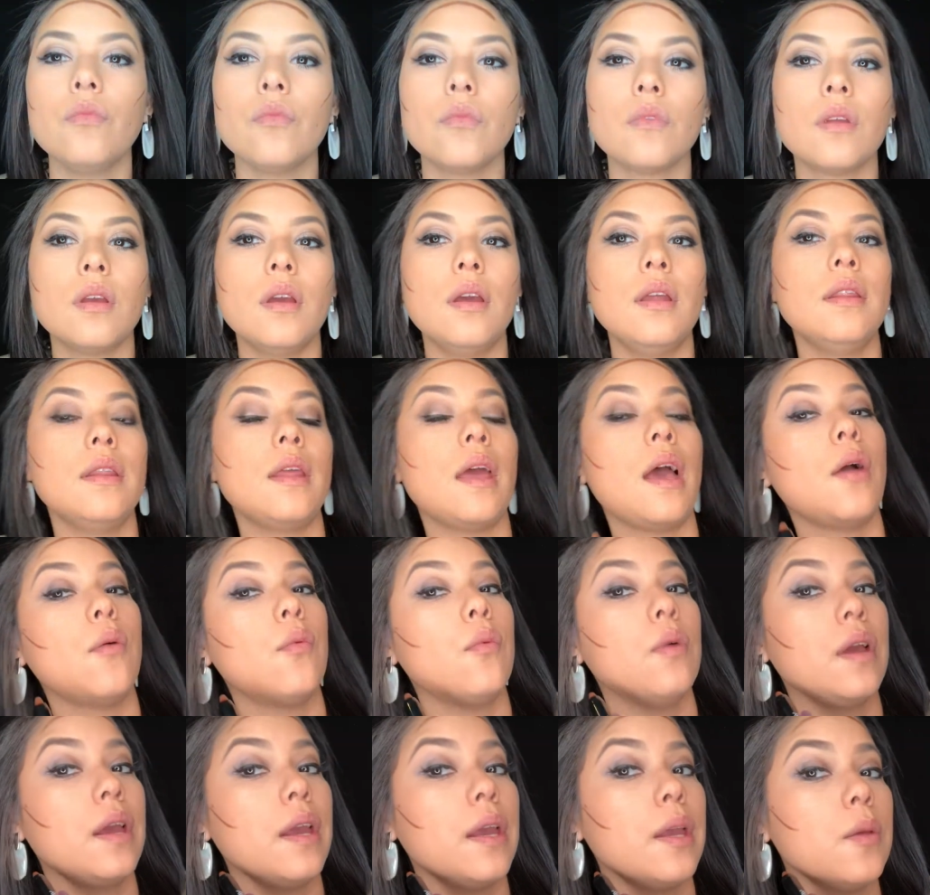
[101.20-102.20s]
And that
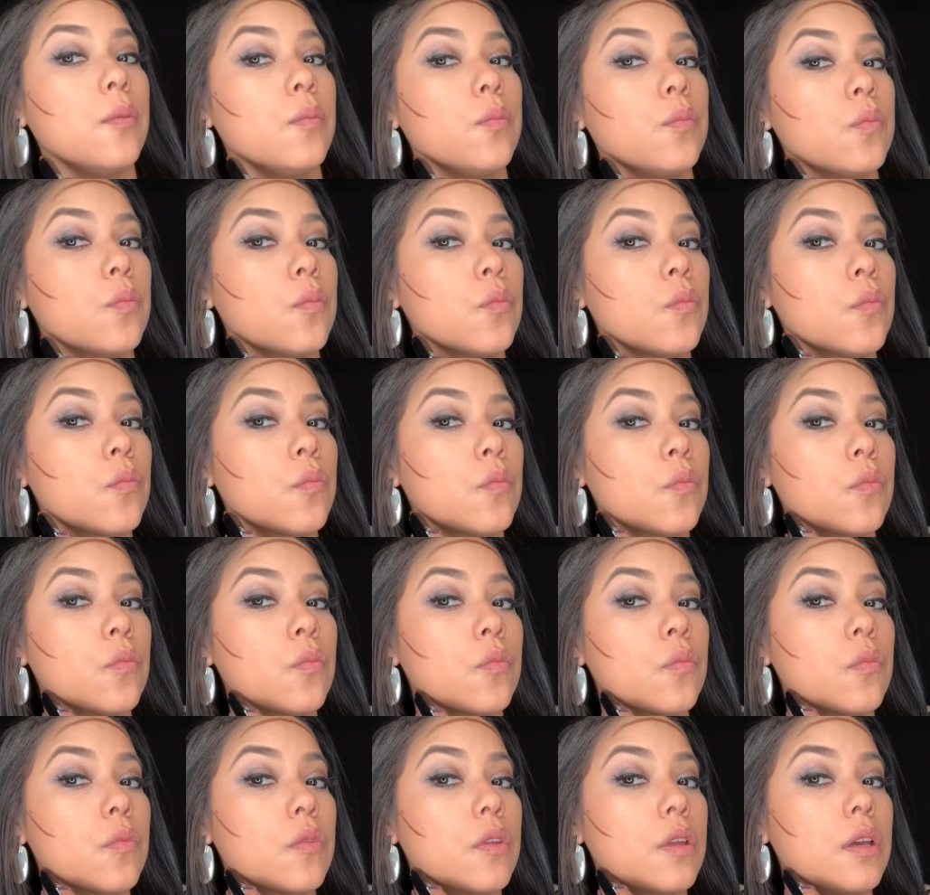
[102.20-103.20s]
way.
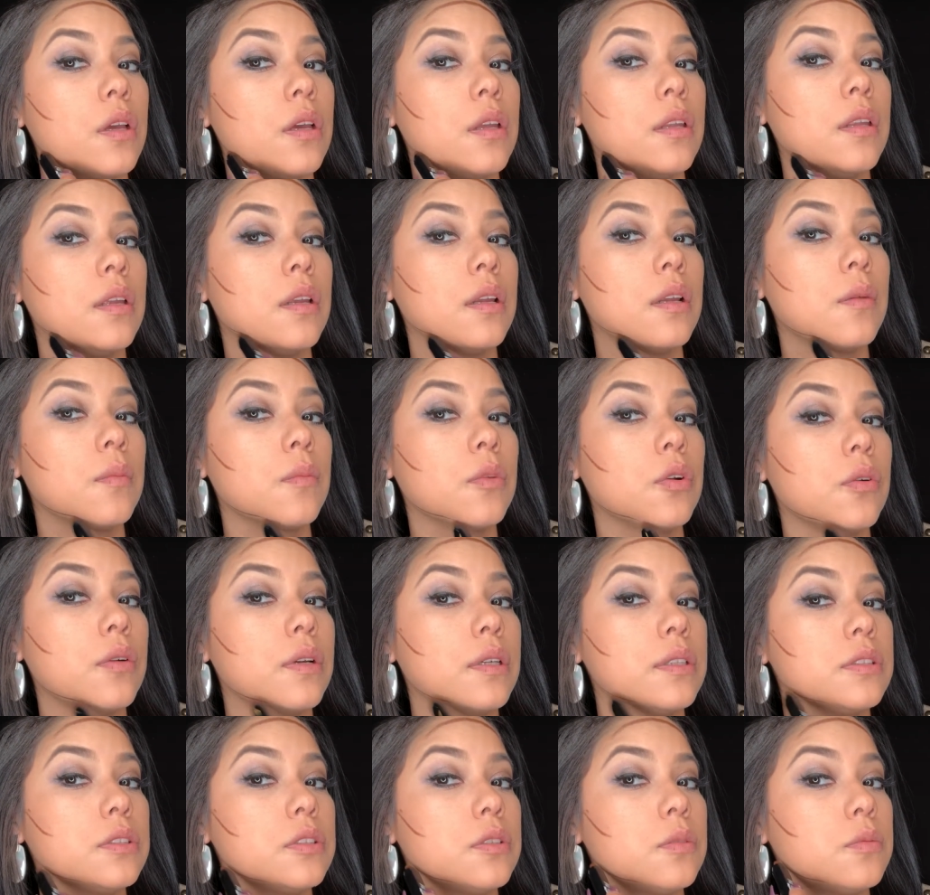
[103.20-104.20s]
And then I'm going
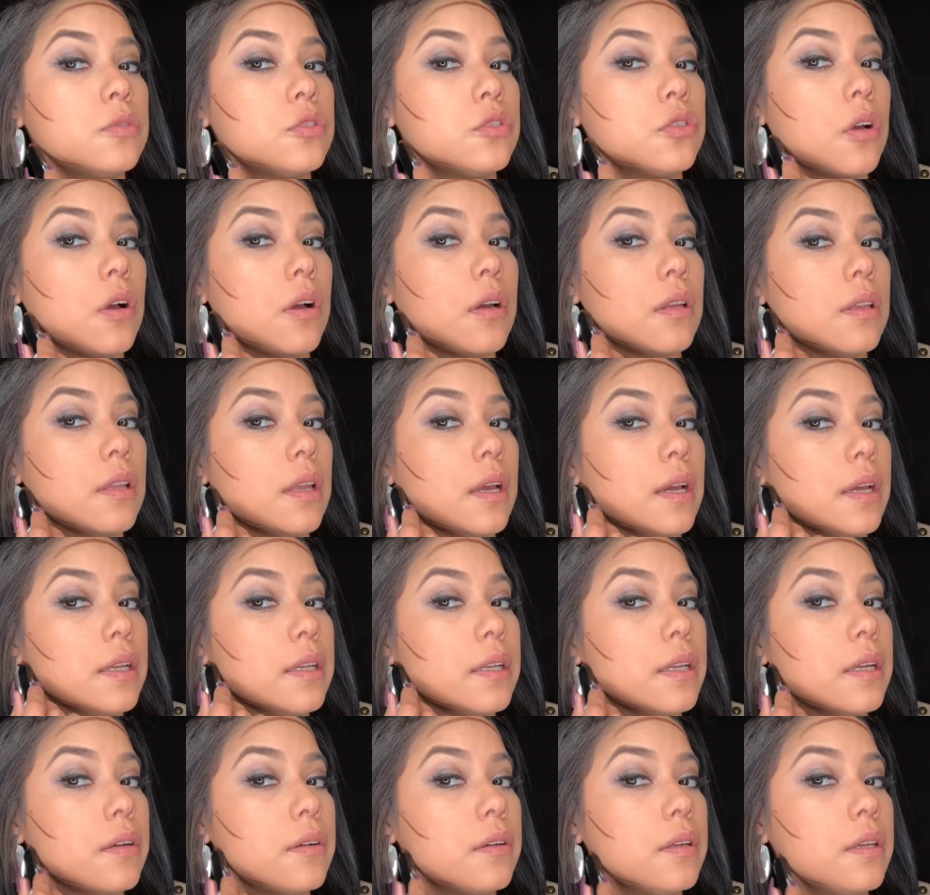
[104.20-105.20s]
to draw a line
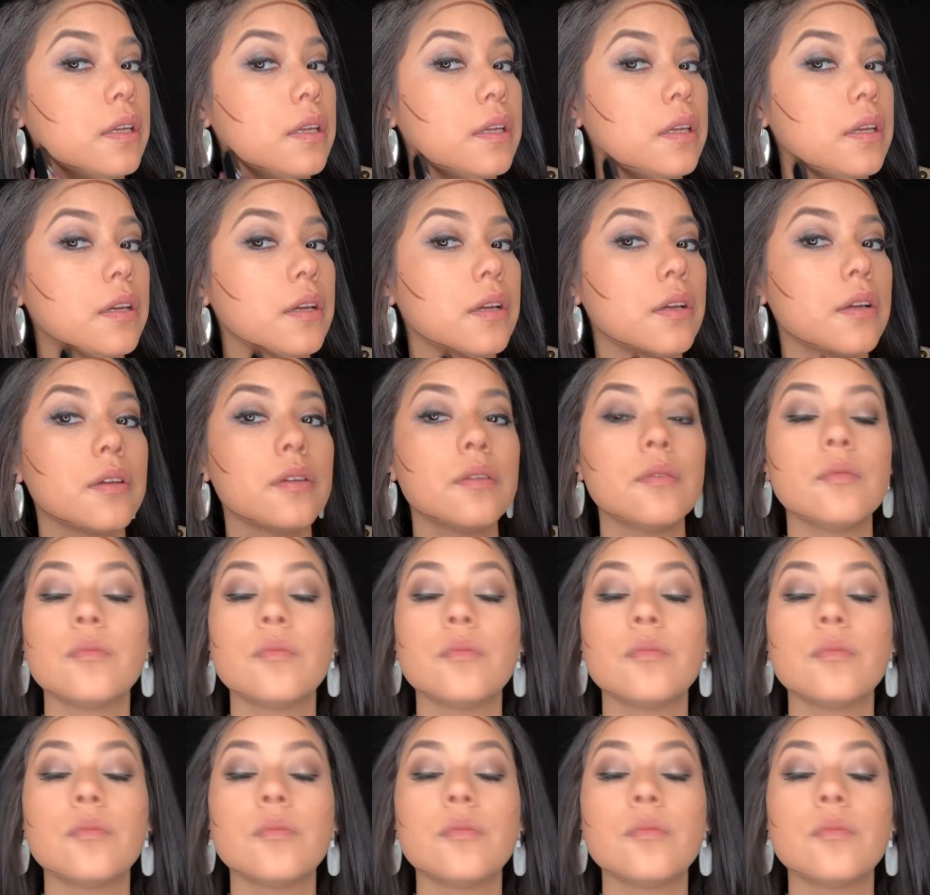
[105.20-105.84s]
down here.